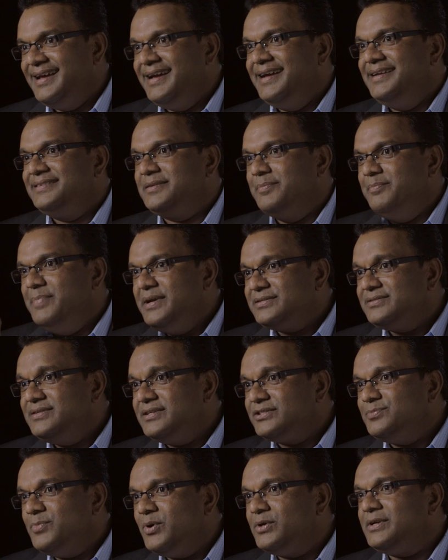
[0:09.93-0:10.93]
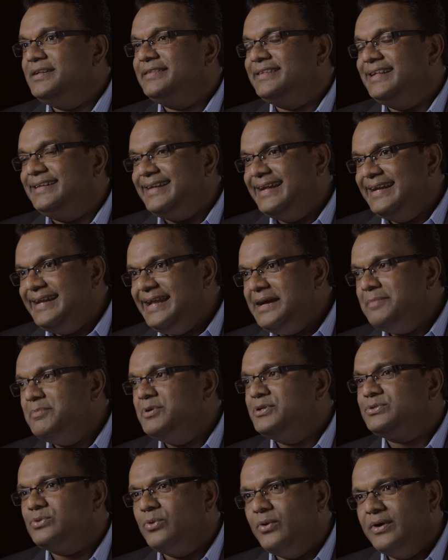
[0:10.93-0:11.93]
It's a business model that
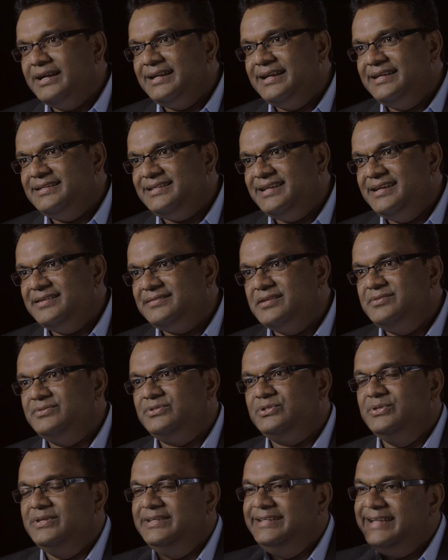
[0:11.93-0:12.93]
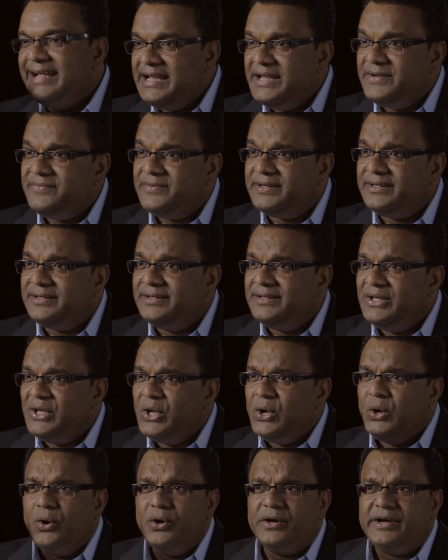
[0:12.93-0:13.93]
enables organizations to deliver
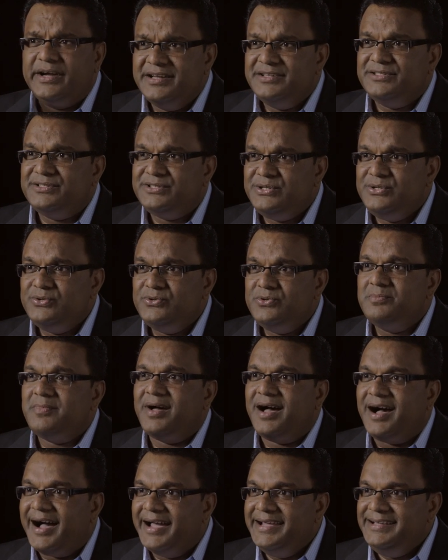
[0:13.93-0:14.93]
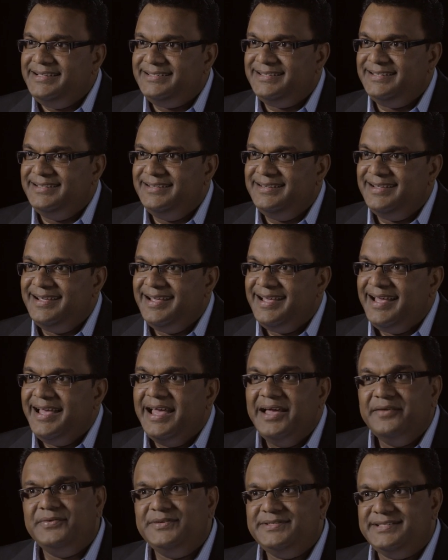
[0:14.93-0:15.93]
or consume IT
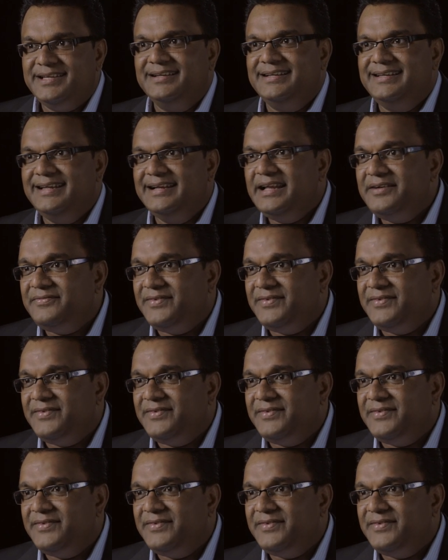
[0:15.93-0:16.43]
efficiently and